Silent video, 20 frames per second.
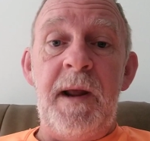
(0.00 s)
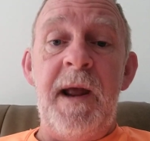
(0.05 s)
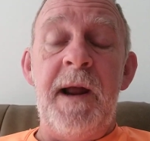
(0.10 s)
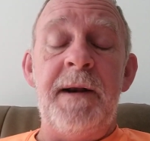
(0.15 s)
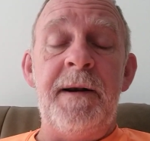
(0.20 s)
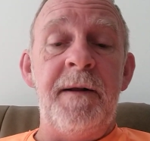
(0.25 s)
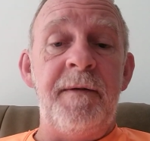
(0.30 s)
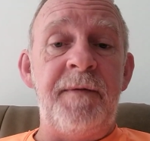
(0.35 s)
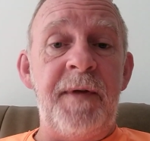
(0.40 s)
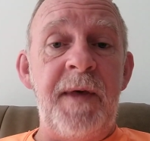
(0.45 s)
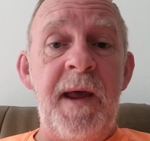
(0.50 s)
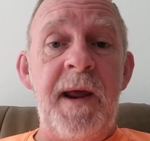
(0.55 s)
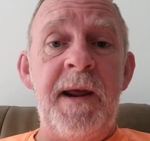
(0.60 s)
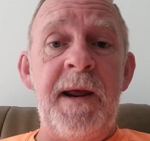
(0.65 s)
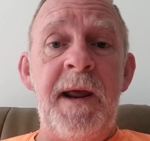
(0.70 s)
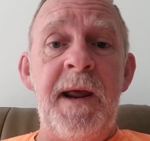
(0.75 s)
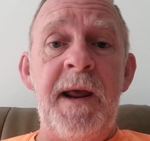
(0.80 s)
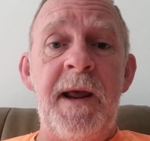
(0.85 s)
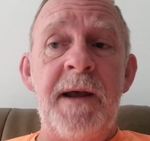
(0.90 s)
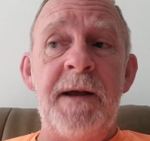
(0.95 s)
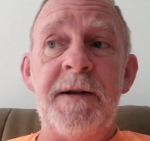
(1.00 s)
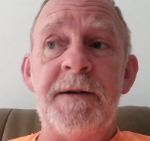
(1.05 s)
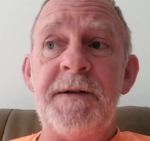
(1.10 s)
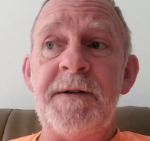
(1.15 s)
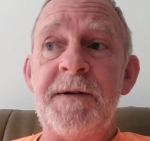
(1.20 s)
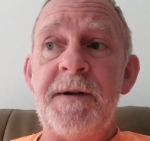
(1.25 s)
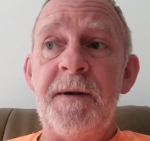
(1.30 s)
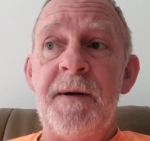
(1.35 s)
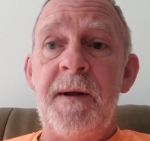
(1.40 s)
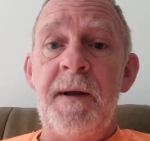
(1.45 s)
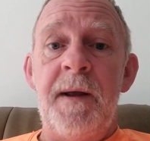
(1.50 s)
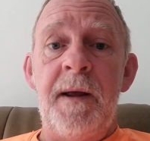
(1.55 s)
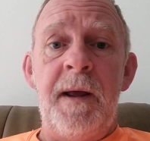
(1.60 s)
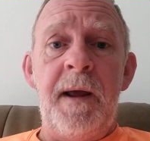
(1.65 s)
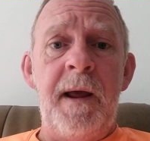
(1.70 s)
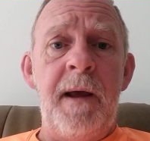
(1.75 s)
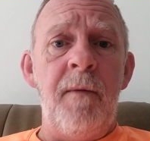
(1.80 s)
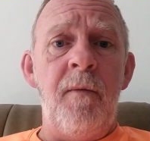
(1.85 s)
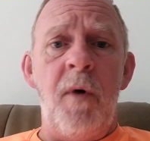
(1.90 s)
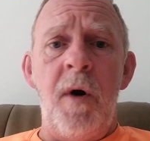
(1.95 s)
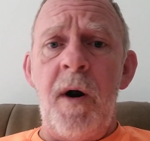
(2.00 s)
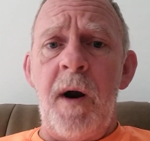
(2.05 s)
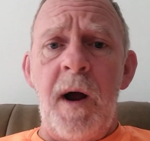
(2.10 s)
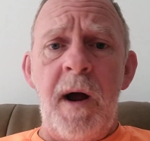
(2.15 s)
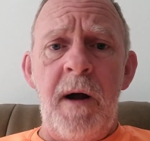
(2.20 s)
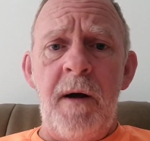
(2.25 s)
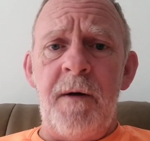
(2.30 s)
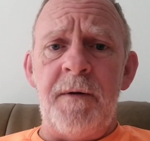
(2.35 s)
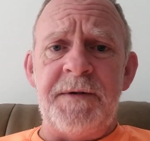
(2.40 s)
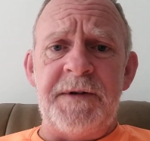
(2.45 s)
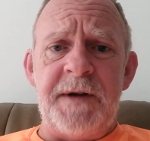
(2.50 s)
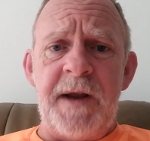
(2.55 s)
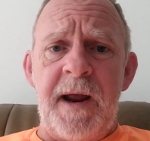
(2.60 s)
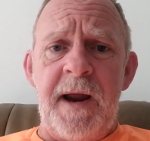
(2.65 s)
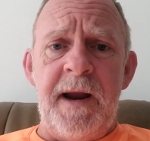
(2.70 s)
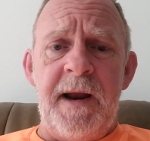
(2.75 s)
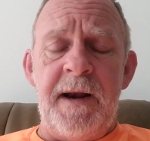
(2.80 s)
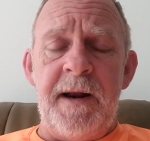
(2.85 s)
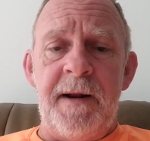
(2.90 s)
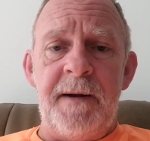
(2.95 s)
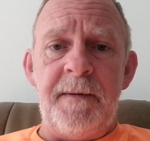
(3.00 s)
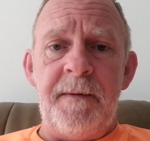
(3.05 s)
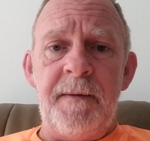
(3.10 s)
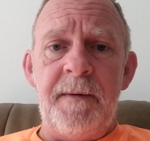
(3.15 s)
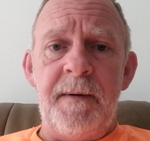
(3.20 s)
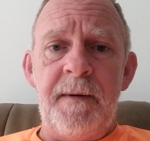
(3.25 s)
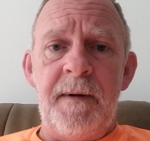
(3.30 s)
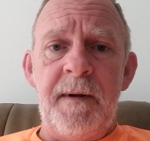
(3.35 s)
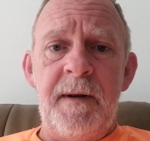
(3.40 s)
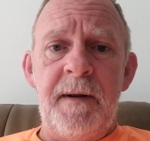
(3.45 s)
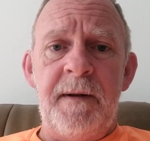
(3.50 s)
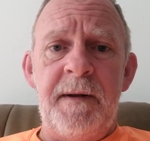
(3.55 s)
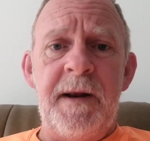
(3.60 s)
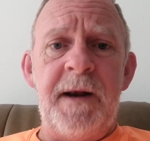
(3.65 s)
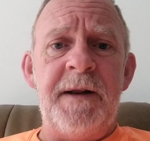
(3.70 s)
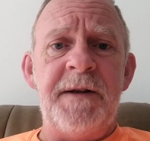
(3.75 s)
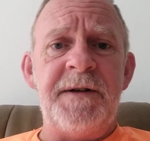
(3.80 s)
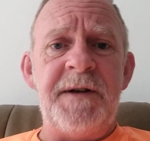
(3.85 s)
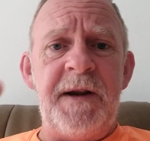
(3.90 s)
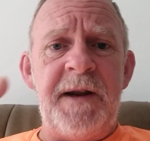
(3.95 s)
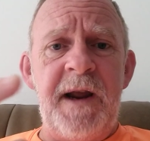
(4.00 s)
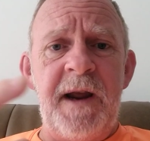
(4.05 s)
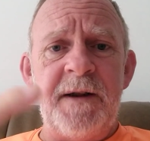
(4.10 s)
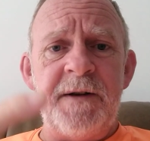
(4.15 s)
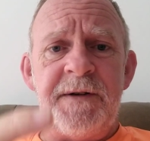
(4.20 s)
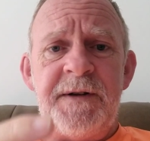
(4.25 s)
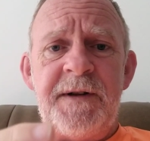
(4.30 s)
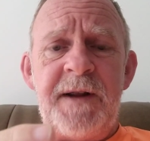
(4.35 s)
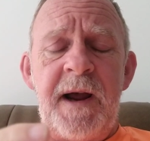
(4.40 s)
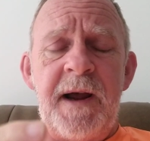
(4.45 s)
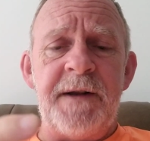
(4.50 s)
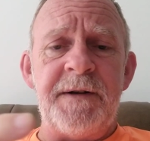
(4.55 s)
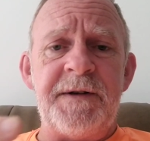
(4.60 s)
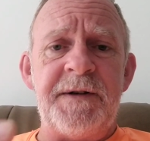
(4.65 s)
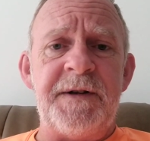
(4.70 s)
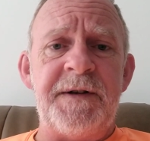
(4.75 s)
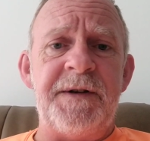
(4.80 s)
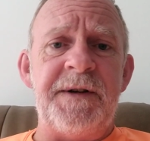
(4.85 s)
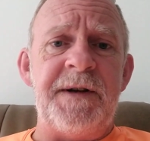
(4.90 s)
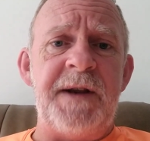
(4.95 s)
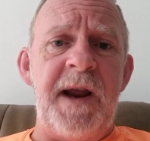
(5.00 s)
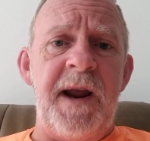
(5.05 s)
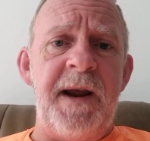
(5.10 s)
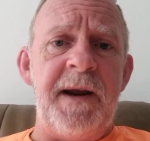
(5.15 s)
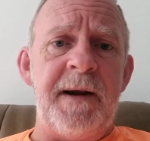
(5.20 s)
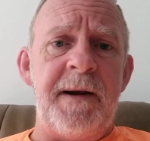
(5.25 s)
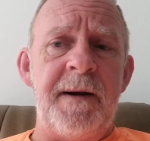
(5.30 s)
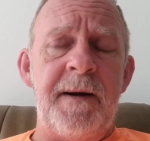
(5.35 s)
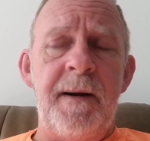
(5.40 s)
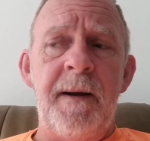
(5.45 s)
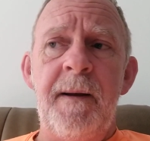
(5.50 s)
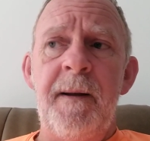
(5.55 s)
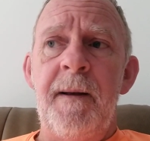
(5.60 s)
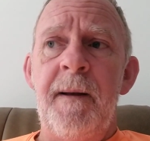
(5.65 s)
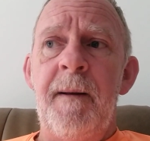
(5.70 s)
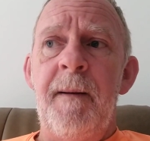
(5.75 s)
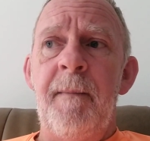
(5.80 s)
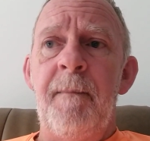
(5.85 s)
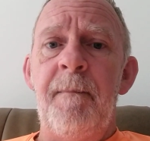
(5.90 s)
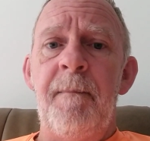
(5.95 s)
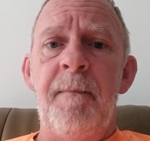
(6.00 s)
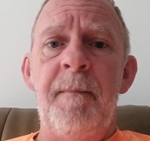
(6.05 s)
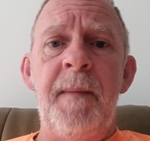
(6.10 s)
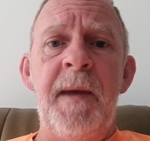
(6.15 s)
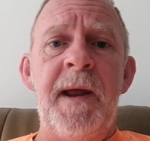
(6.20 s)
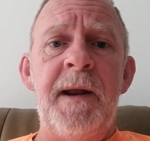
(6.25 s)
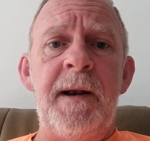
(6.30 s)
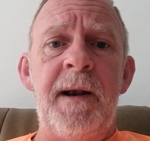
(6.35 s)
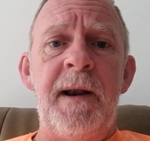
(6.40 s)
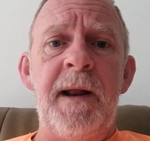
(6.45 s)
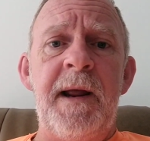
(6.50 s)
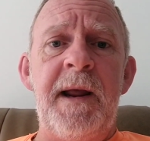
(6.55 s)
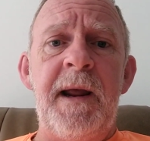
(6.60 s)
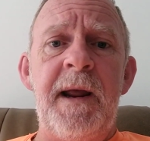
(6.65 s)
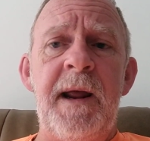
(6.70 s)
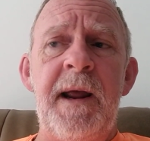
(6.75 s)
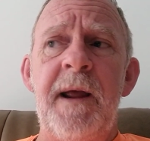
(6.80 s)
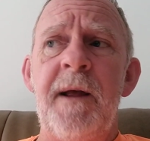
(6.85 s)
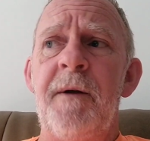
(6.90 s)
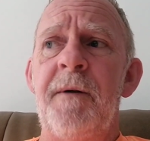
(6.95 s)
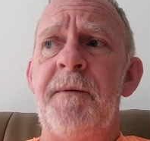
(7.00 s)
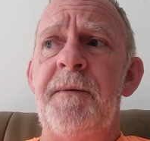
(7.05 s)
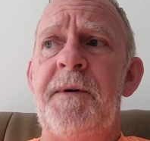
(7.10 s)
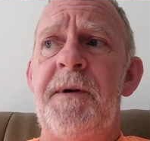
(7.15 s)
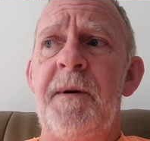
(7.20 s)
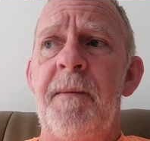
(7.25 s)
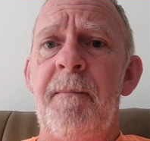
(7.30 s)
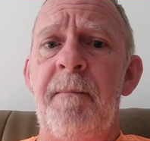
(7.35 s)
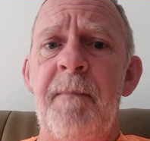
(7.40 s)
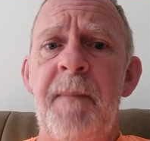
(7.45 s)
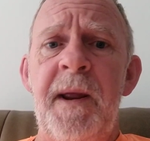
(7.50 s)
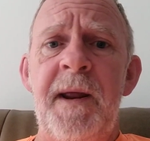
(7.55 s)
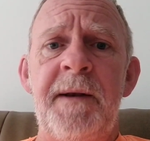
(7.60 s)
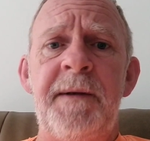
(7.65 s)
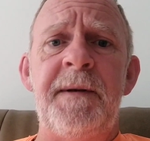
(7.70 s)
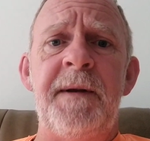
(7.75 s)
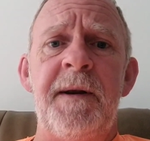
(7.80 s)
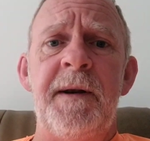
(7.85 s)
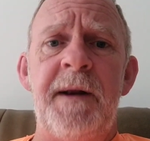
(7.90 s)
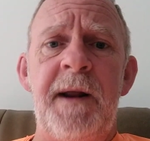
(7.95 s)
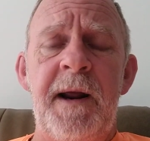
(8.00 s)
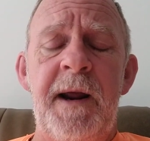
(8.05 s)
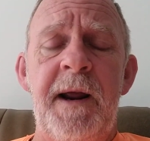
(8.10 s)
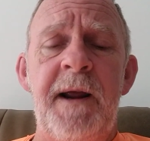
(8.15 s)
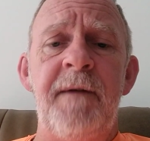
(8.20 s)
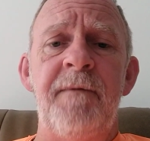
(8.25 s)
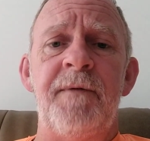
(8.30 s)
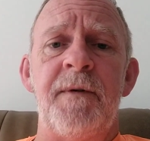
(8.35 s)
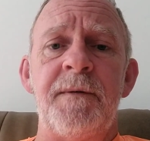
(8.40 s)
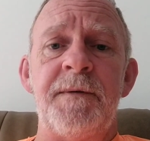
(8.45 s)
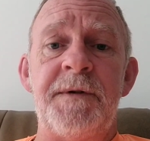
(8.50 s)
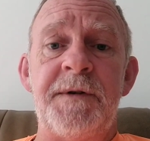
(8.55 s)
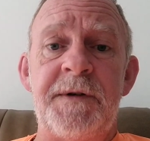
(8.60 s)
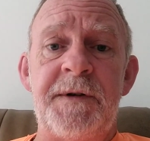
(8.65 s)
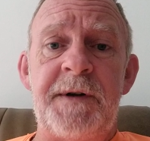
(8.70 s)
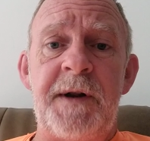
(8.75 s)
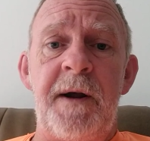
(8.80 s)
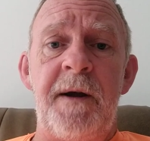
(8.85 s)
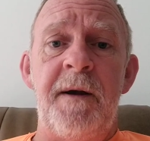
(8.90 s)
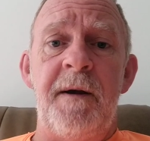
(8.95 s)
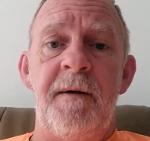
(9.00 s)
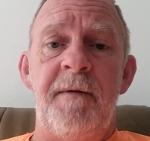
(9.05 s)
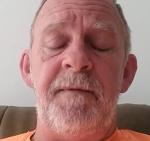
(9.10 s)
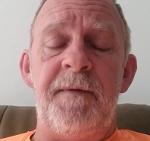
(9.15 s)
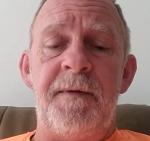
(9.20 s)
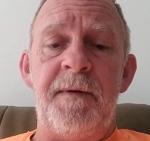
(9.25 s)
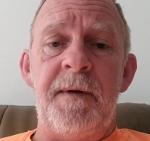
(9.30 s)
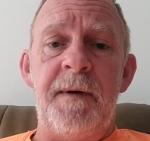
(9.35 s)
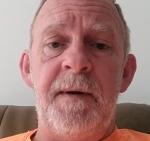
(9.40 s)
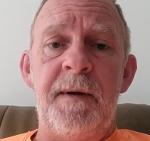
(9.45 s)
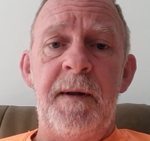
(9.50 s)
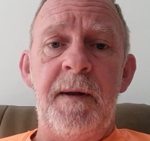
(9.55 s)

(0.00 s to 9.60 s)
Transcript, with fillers: And the thing is, and we're all saying it, that is against that sick mentally ill, demented, evil stuff,